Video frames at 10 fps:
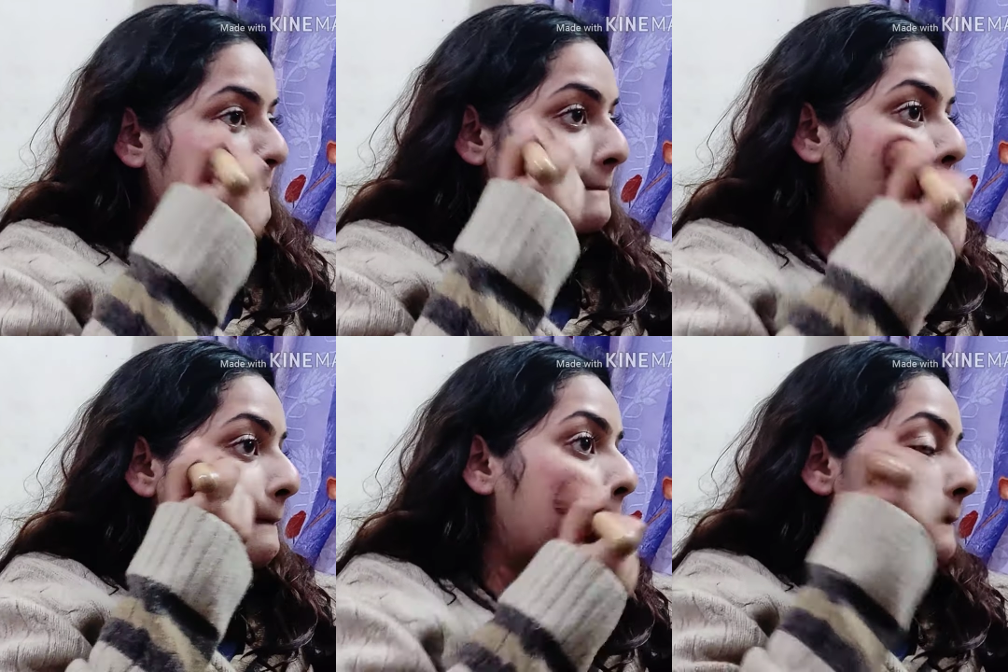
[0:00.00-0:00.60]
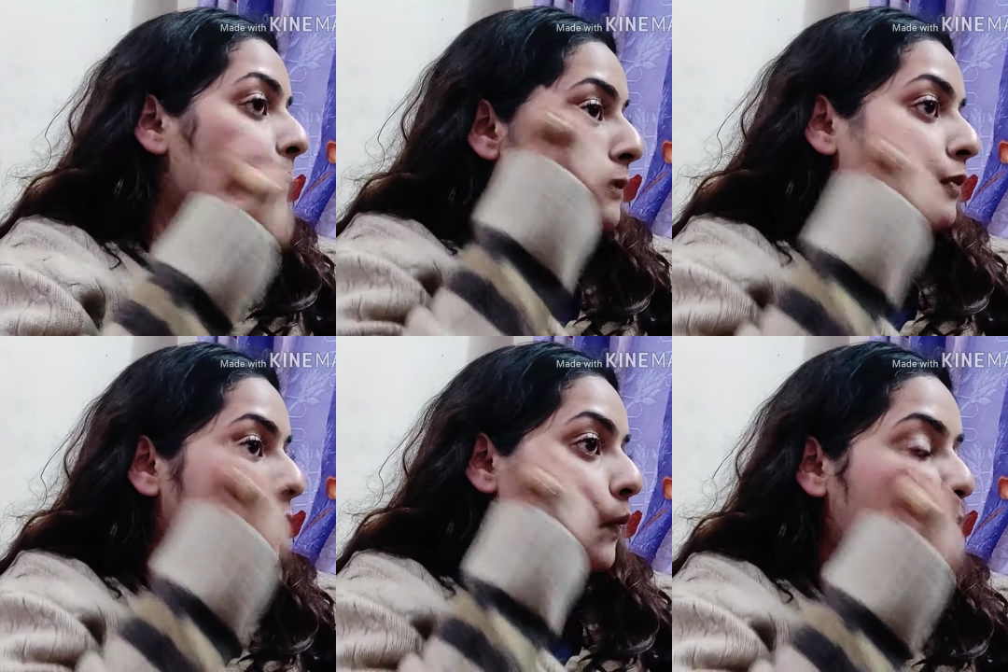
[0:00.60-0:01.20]
a little bit on my
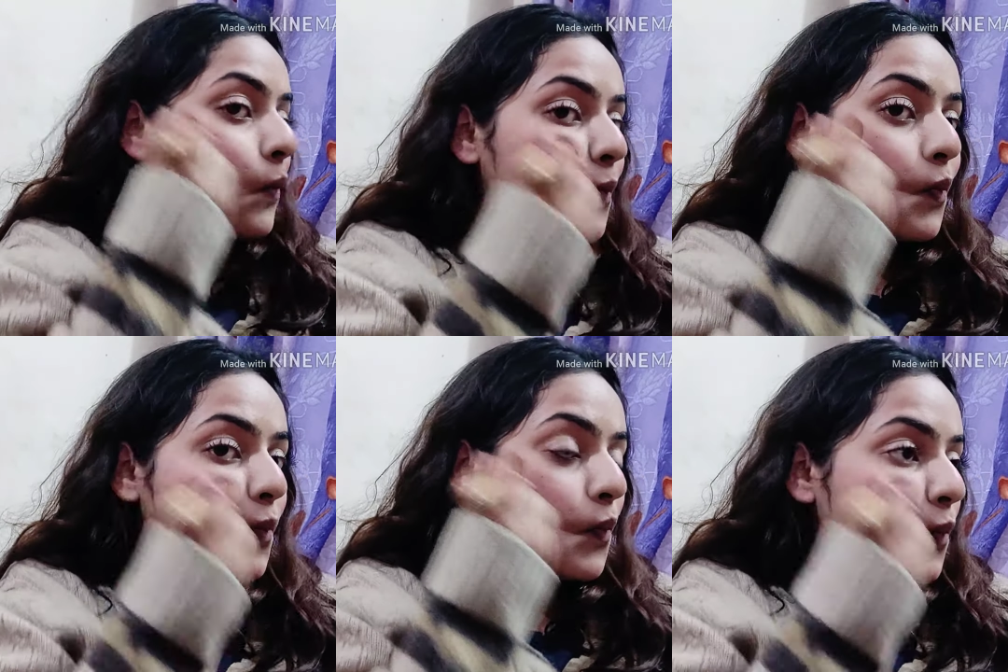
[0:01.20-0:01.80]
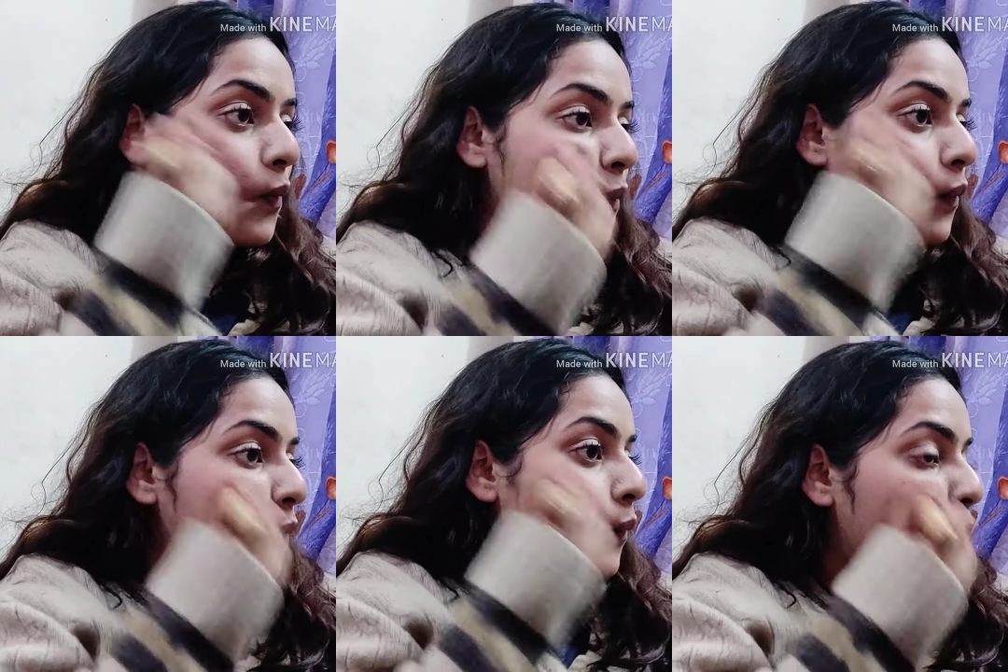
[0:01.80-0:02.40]
chin and nose area as well.
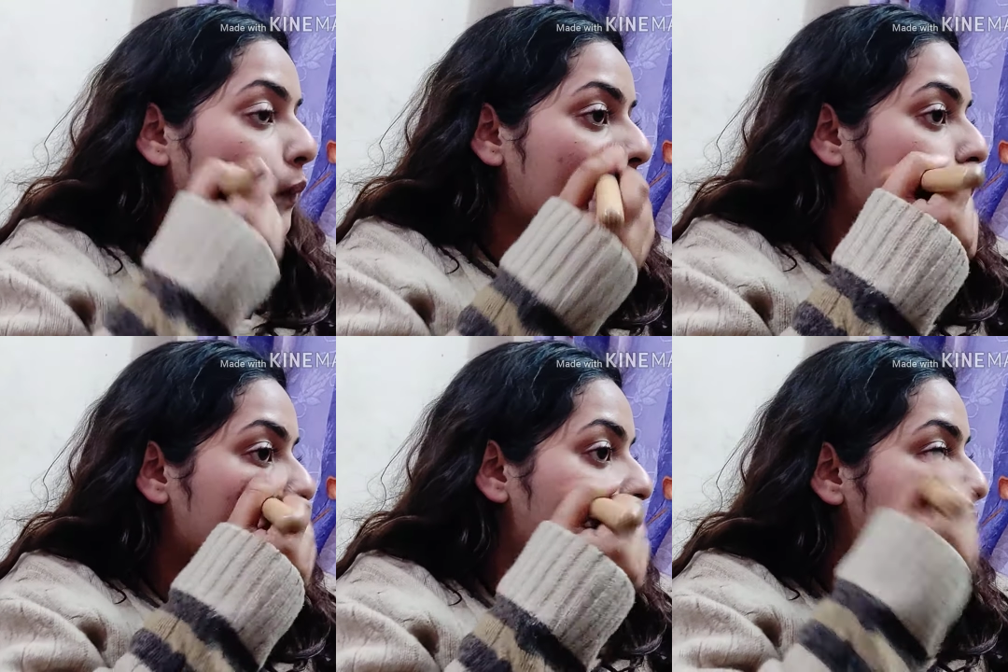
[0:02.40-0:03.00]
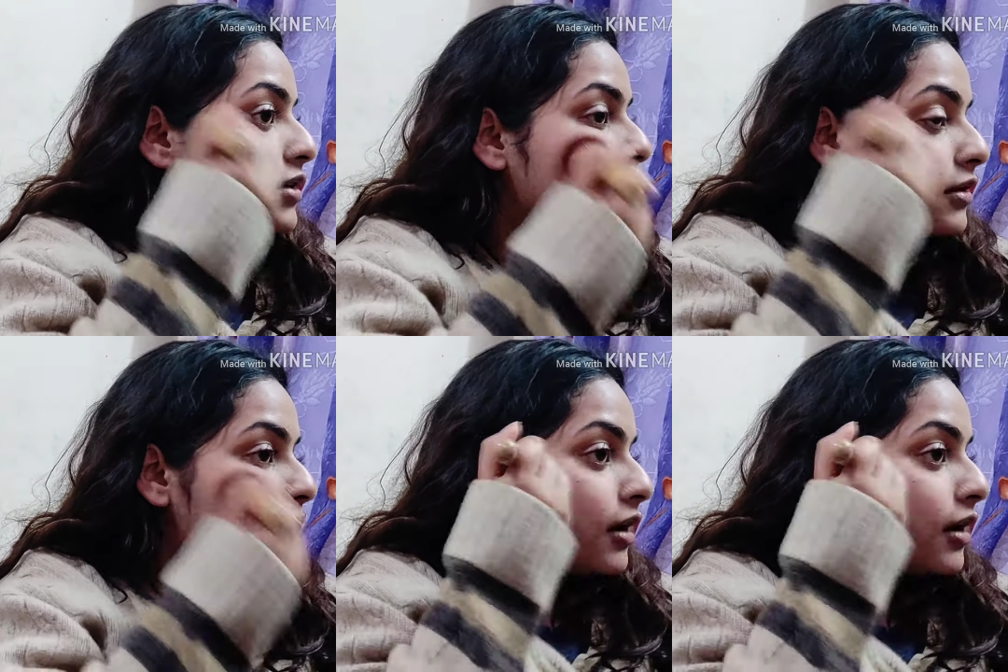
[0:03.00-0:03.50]
Then I'm